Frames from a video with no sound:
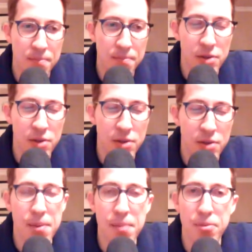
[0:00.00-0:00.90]
You know,
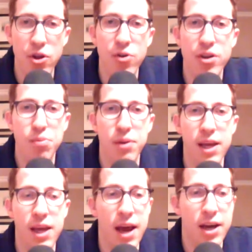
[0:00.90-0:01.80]
not many people know this,
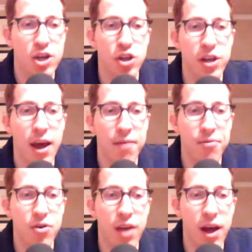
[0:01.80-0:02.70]
but he actually,
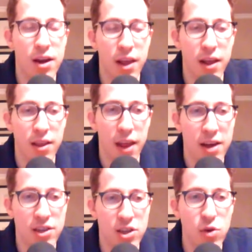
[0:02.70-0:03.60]
after that
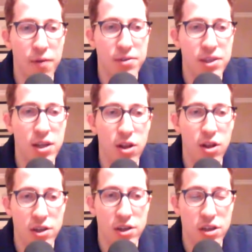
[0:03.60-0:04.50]
last UFC
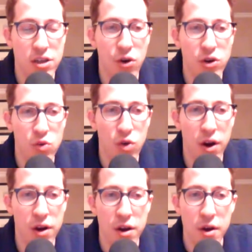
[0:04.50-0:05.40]
loss in his first
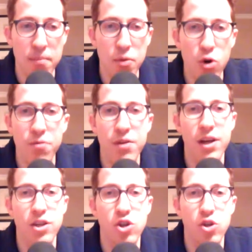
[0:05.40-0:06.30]
run, moved
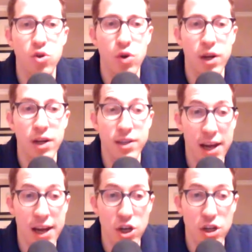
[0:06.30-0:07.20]
into his
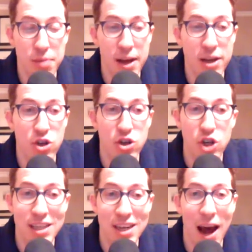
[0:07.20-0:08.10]
agent, his manager,
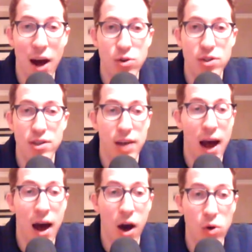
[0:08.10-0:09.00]
Jason House's
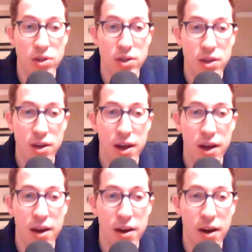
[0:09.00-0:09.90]
house,
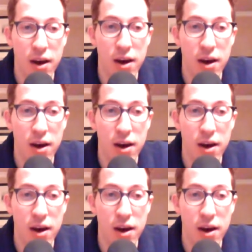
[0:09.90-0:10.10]
and